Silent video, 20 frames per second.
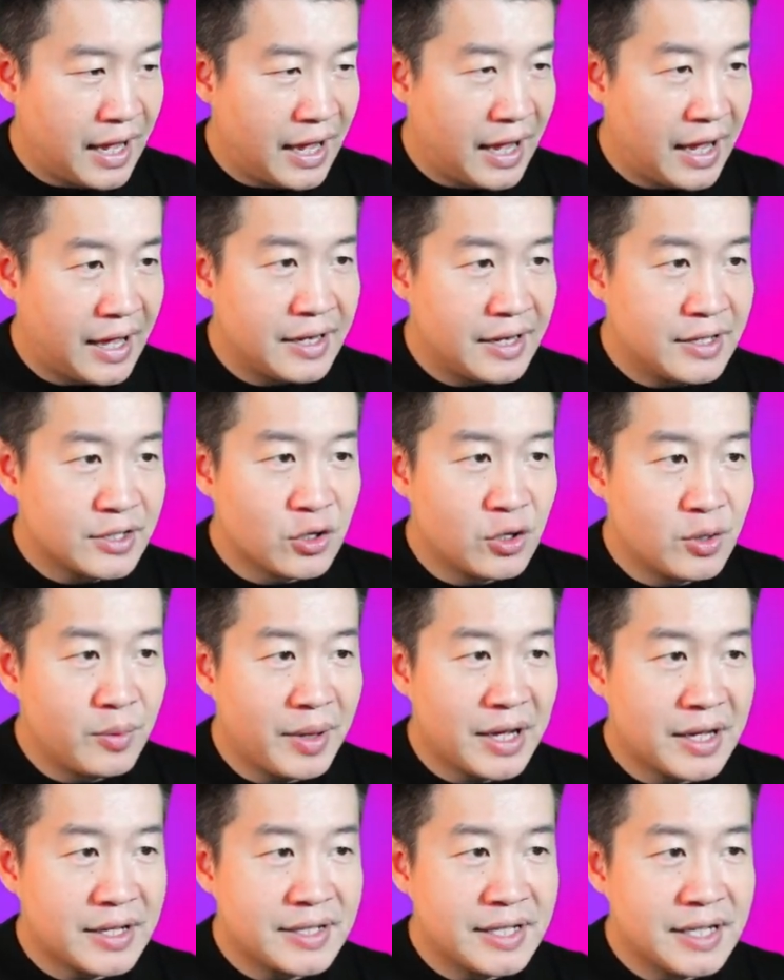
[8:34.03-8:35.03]
And it's
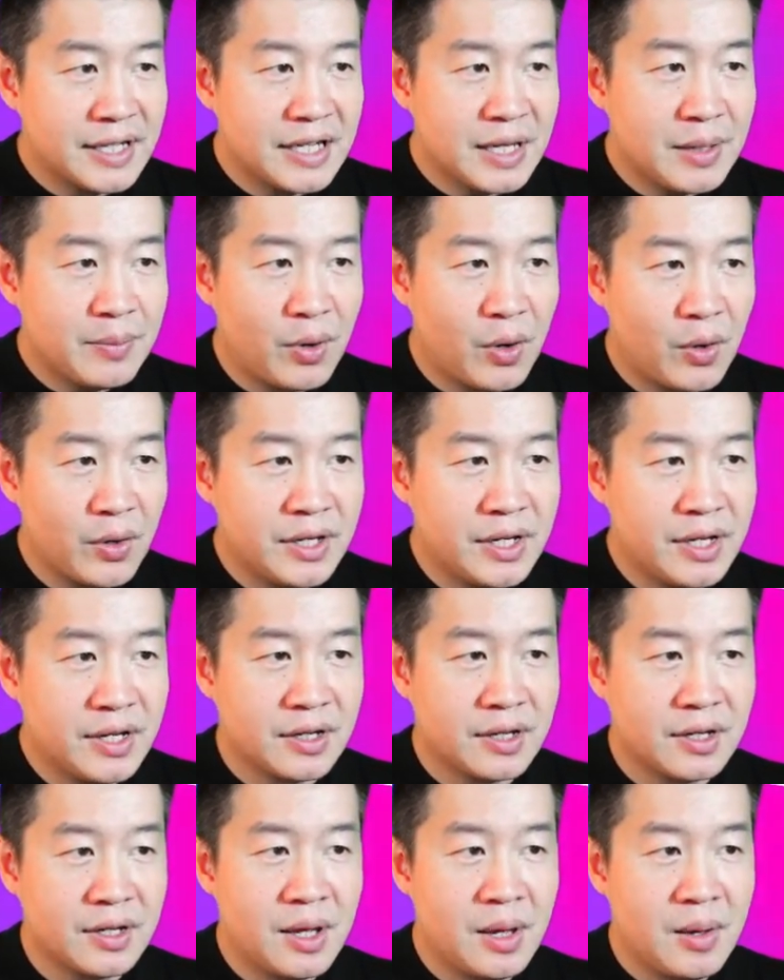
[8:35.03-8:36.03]
going to make a turning point
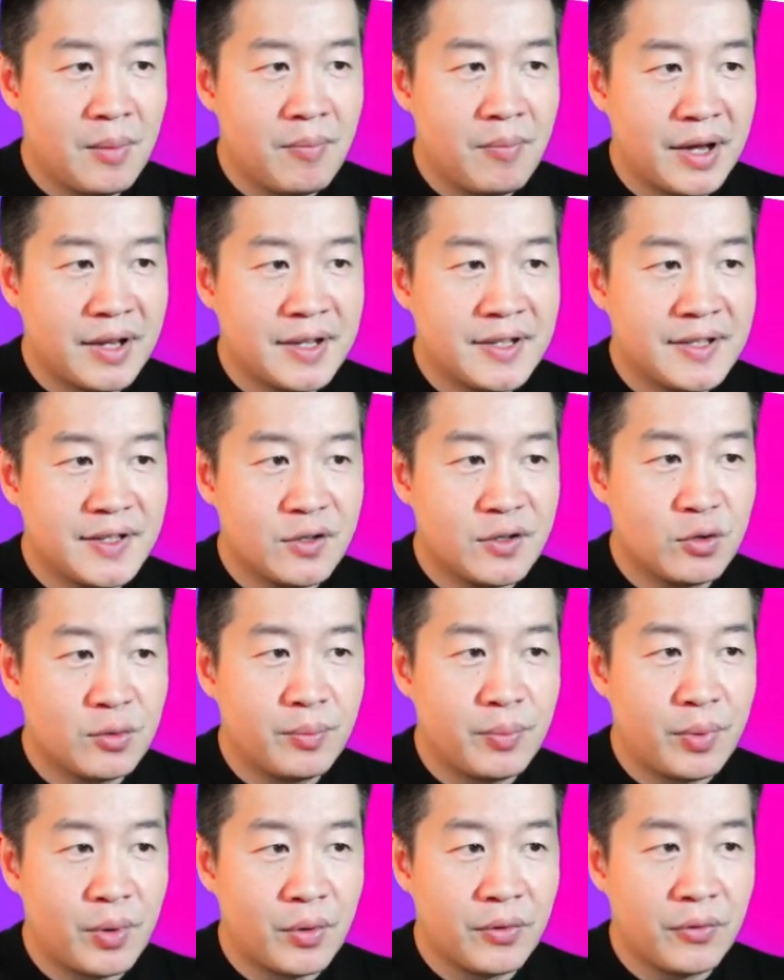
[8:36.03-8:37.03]
here.
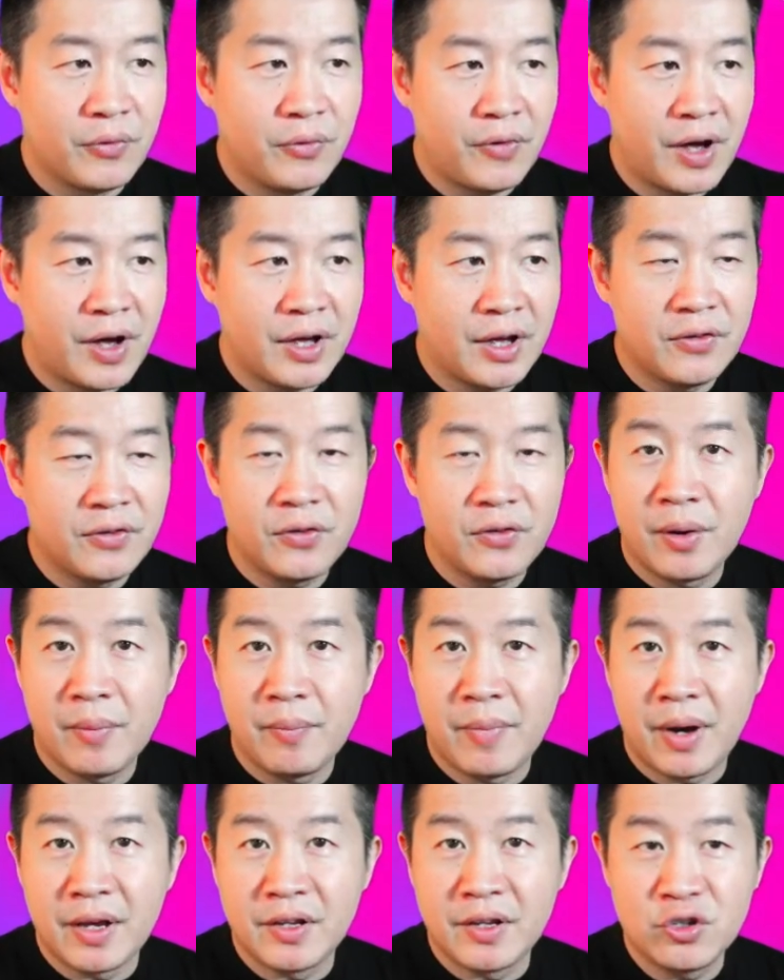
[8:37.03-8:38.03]
-0.5,
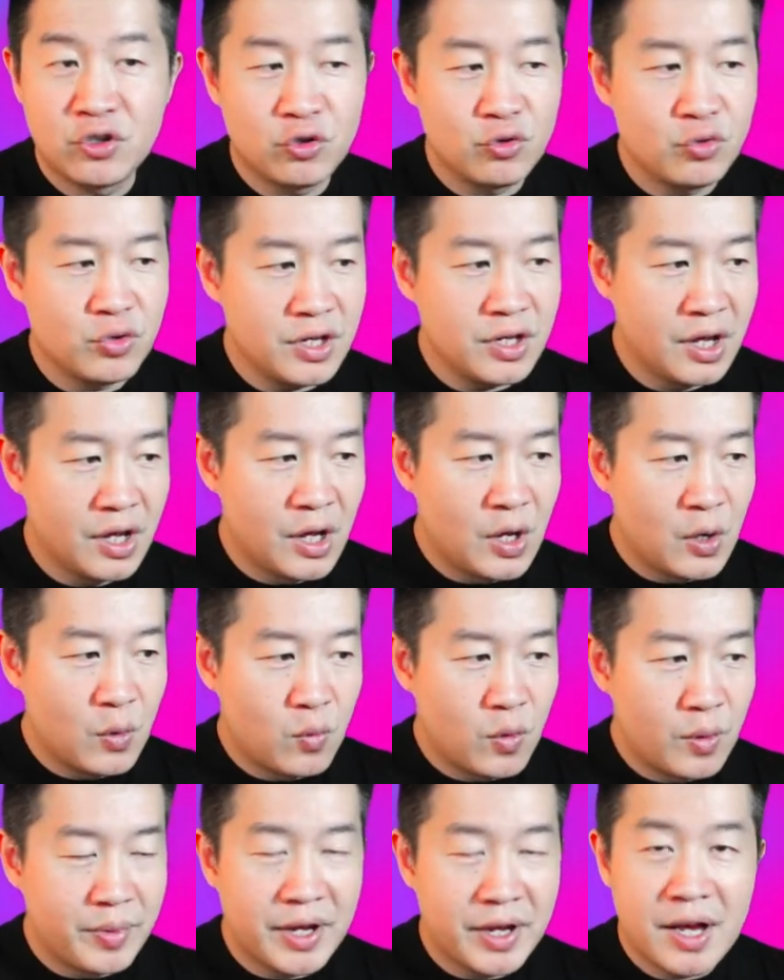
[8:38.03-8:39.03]
-3.
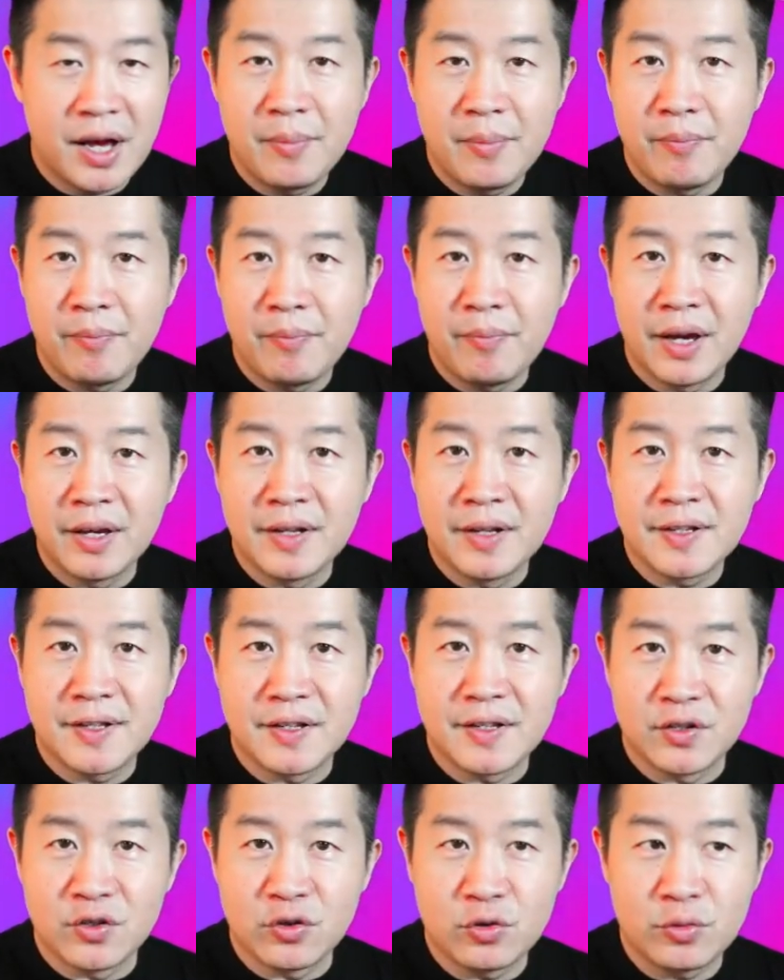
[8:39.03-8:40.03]
Will become
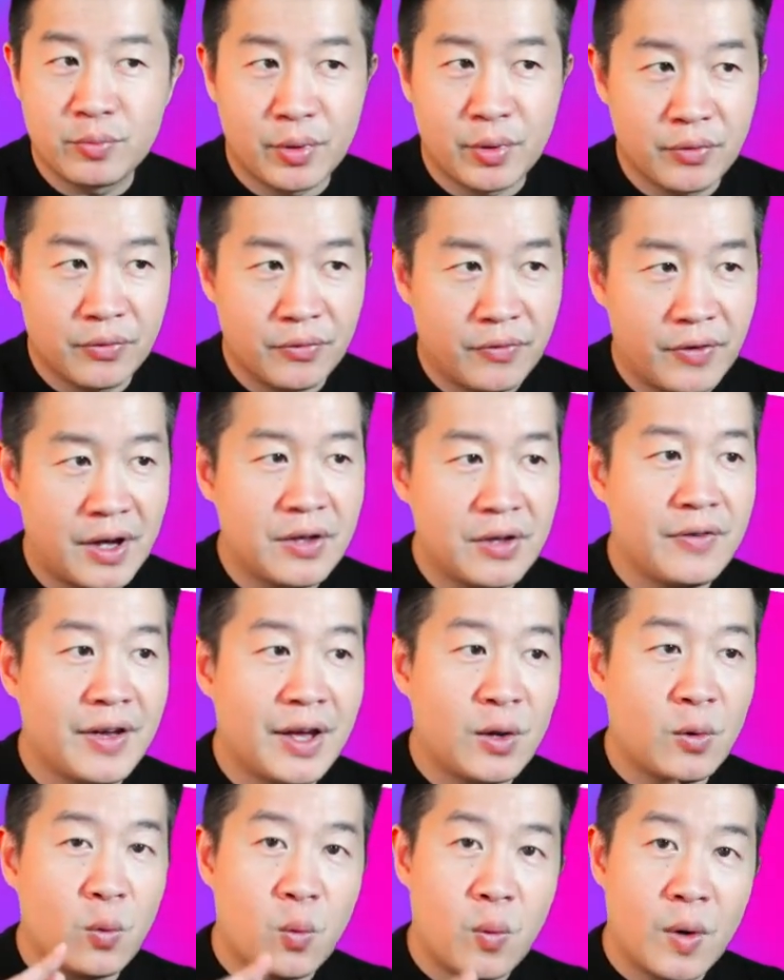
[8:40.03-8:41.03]
-0.5
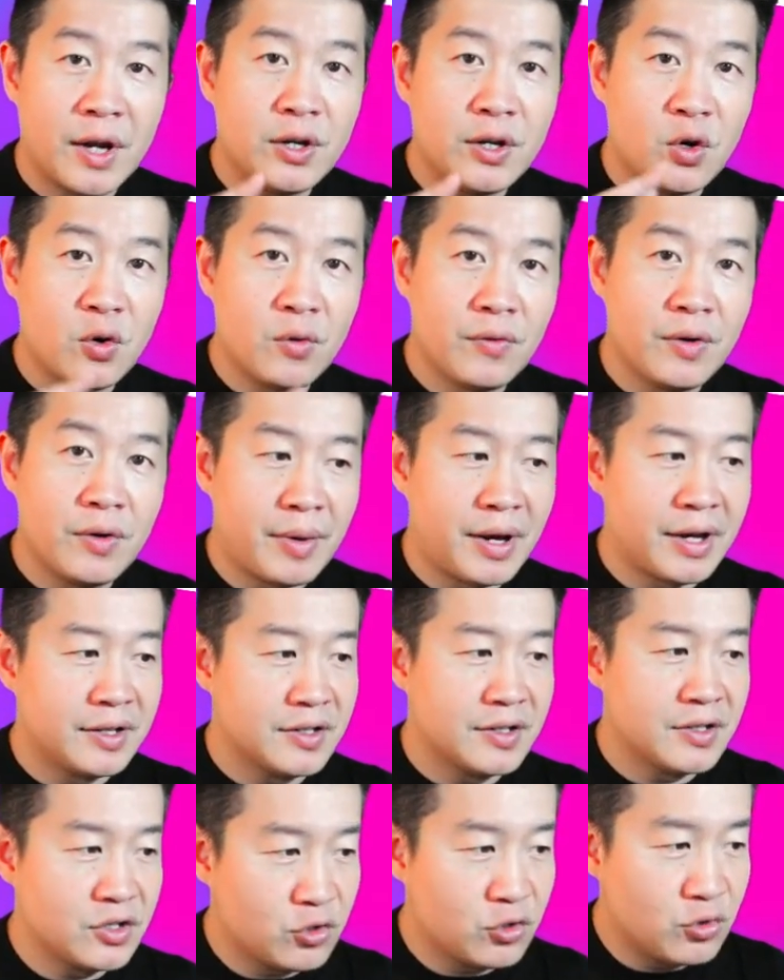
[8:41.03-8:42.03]
and
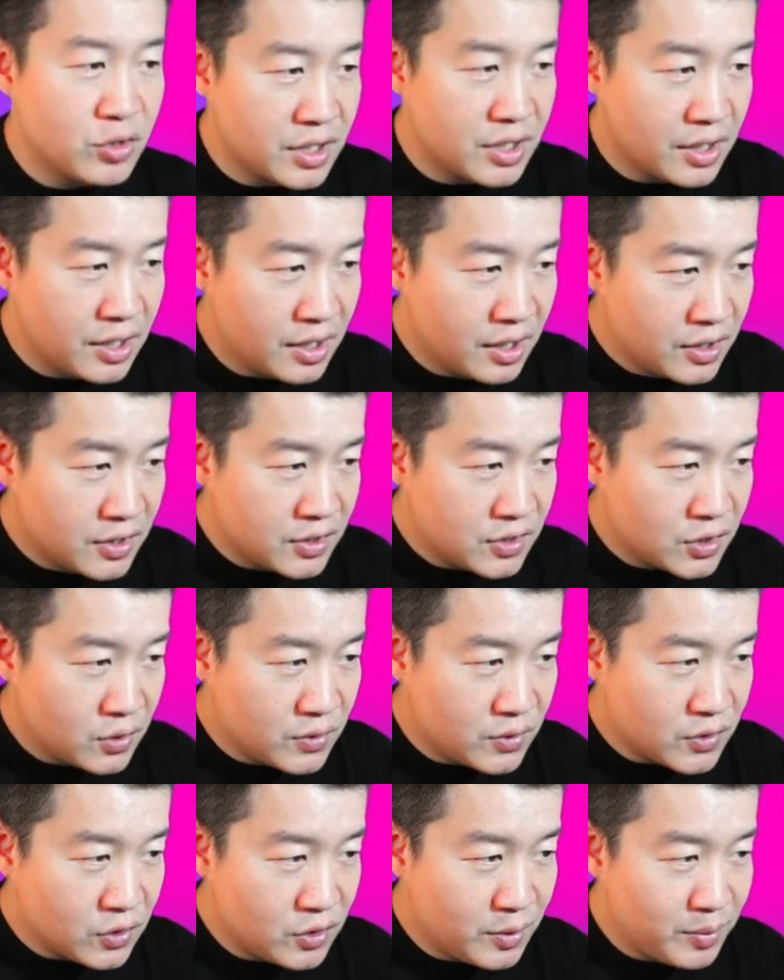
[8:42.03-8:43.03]
1/-3. So
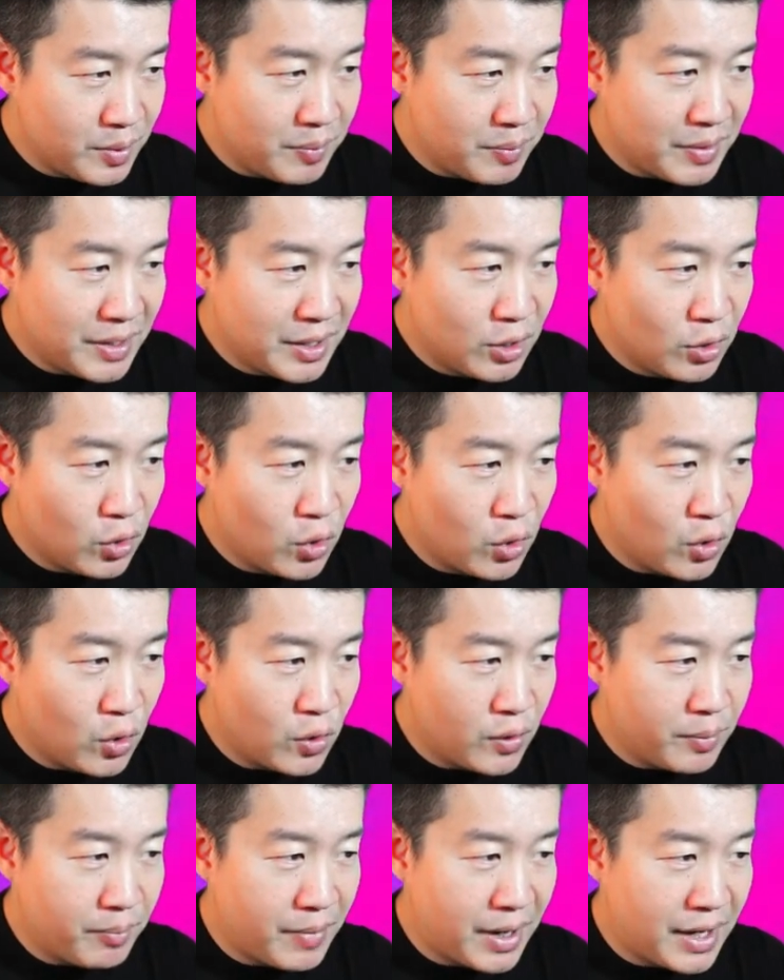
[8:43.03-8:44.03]
it's going to be
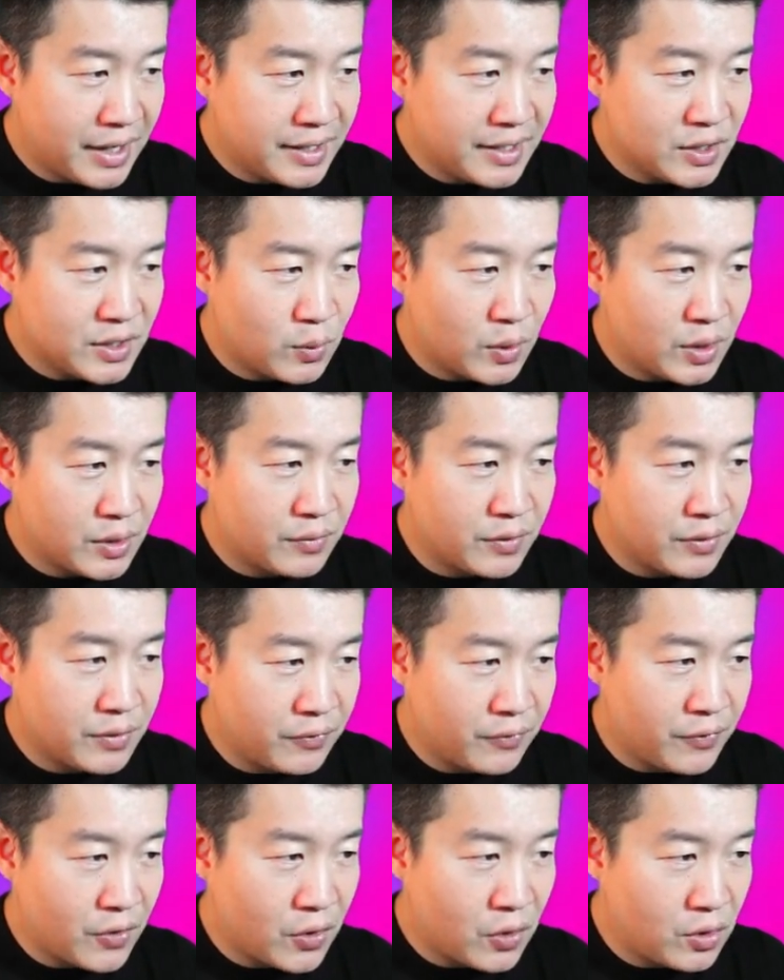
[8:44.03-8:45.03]
below
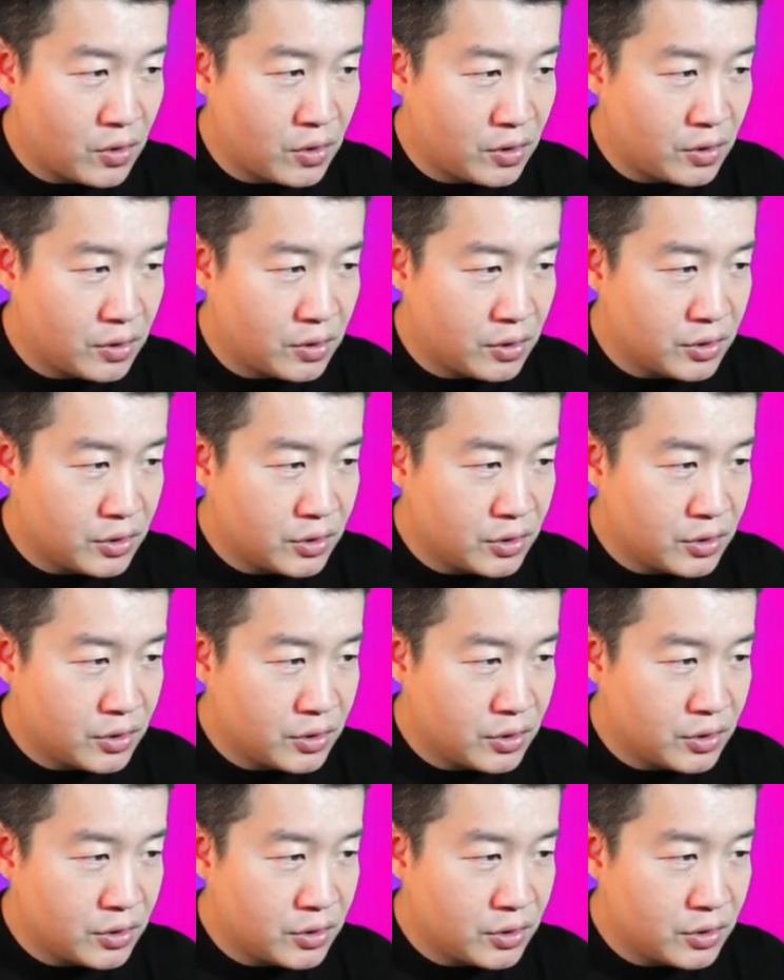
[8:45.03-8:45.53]
-1/4.